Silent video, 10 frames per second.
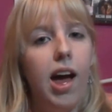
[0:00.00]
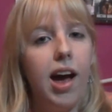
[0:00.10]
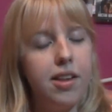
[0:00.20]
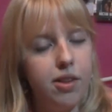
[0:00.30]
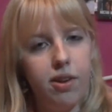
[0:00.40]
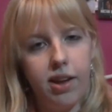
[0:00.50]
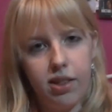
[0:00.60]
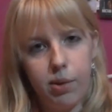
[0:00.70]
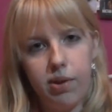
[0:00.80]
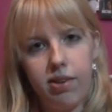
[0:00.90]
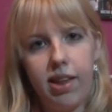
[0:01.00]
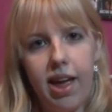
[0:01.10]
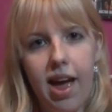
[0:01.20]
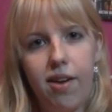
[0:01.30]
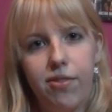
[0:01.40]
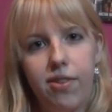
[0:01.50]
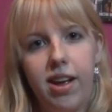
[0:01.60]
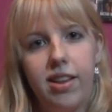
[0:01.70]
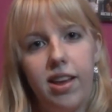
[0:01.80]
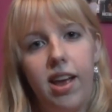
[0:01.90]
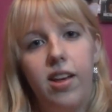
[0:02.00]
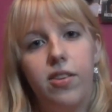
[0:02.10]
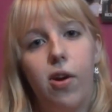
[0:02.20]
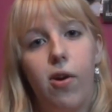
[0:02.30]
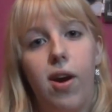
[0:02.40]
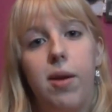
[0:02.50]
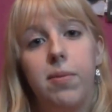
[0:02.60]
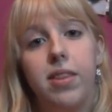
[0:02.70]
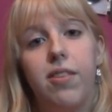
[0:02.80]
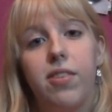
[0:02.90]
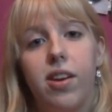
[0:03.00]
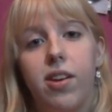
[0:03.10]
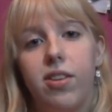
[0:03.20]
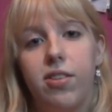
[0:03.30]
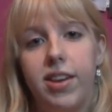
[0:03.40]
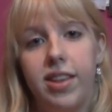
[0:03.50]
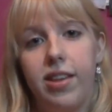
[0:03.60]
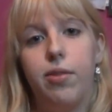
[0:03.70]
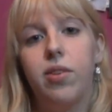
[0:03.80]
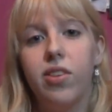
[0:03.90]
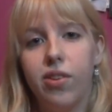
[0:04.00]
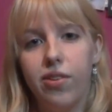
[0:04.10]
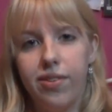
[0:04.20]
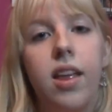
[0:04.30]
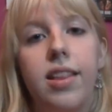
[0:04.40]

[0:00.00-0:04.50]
I do like the ones that I have read, so I'm definitely going to read this one soon.